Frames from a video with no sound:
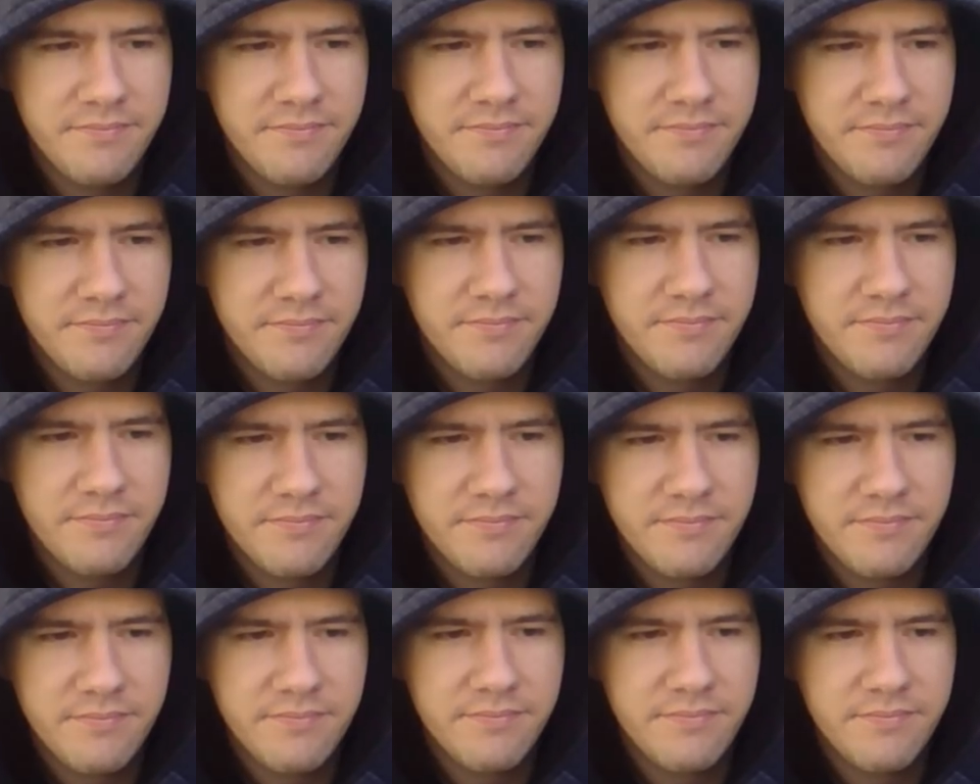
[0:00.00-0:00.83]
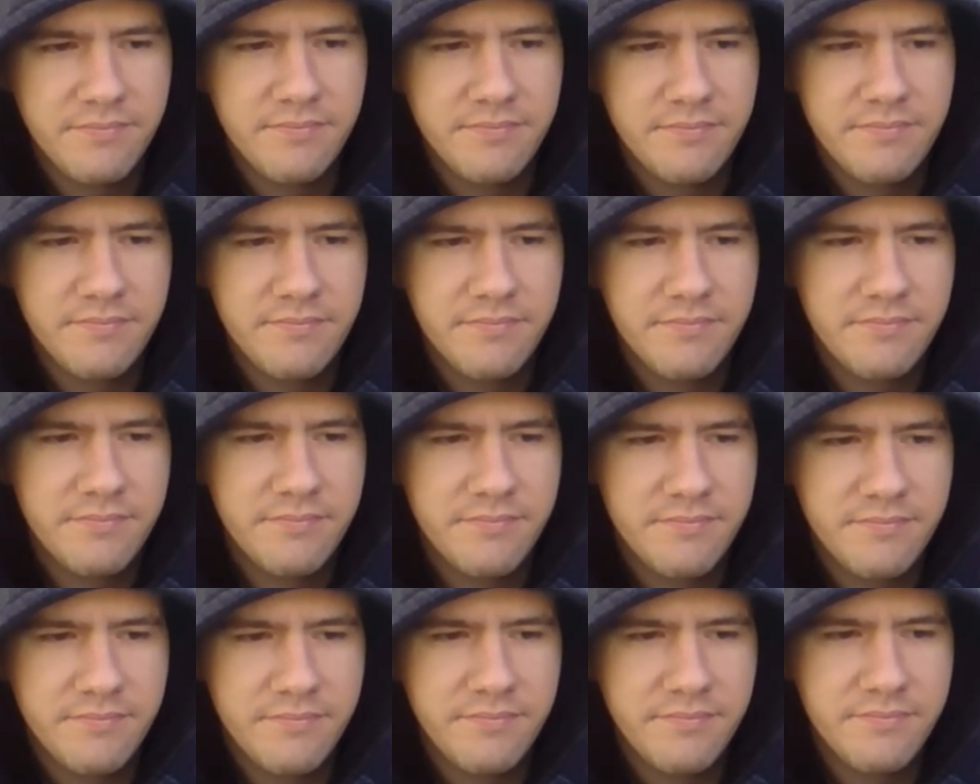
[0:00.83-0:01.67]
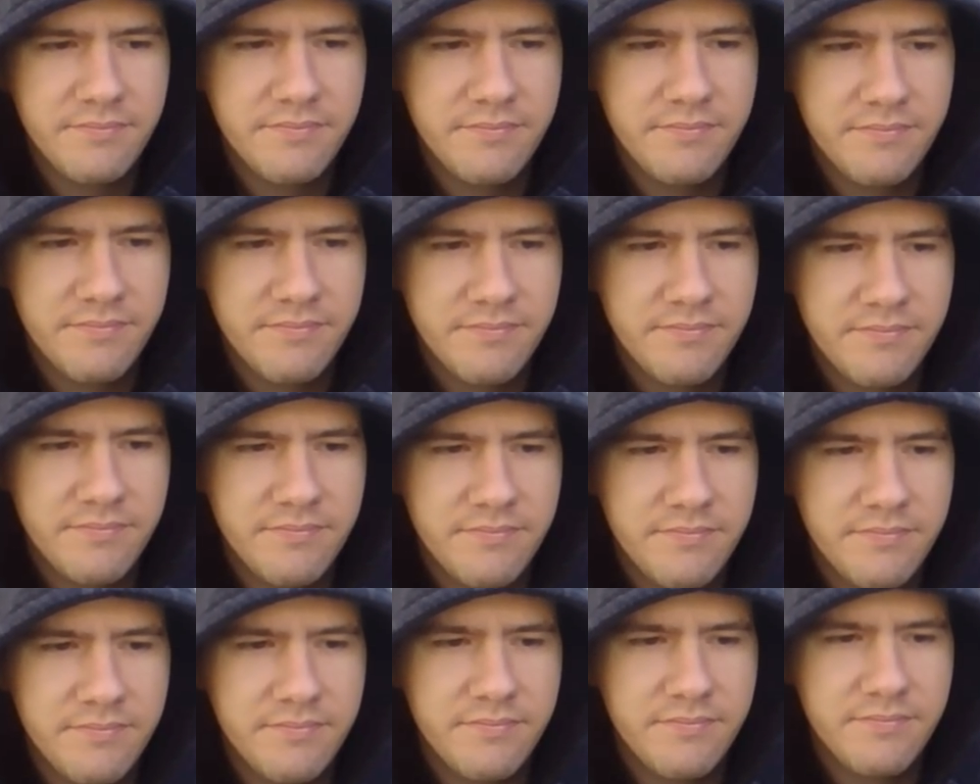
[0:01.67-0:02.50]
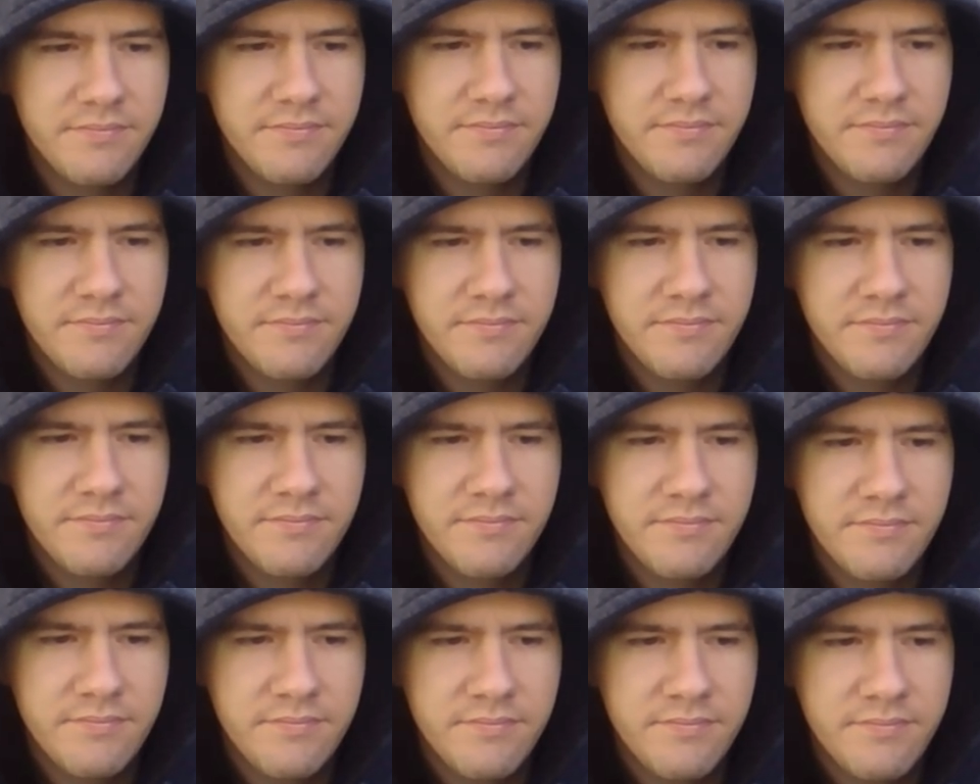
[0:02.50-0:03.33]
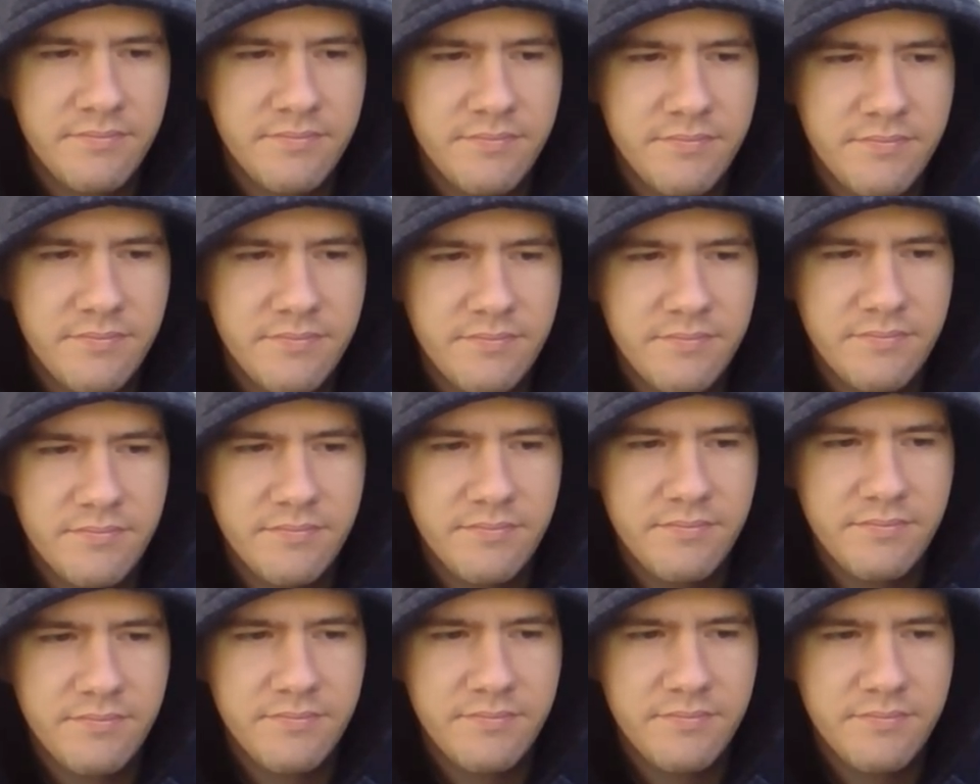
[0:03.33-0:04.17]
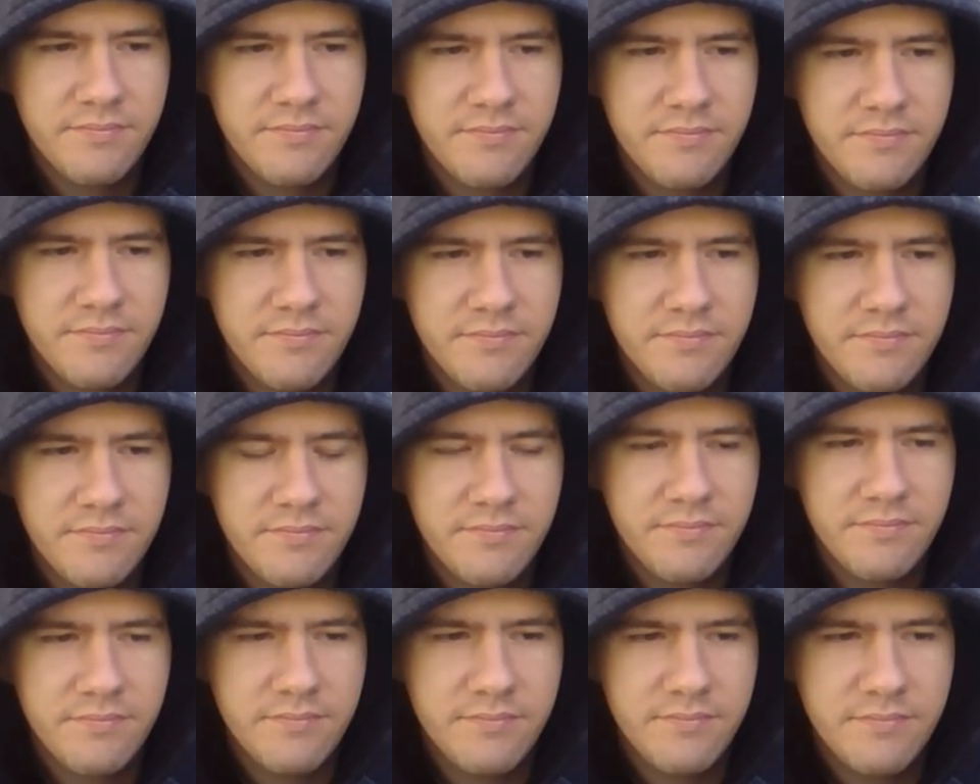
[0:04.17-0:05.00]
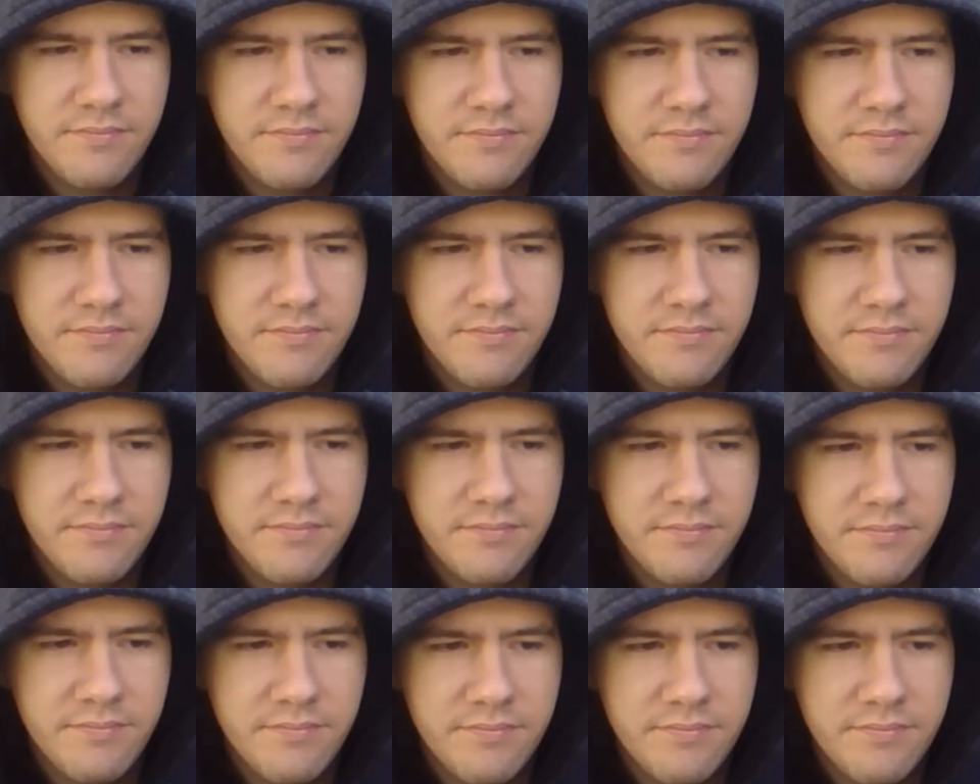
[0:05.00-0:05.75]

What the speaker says: (silent)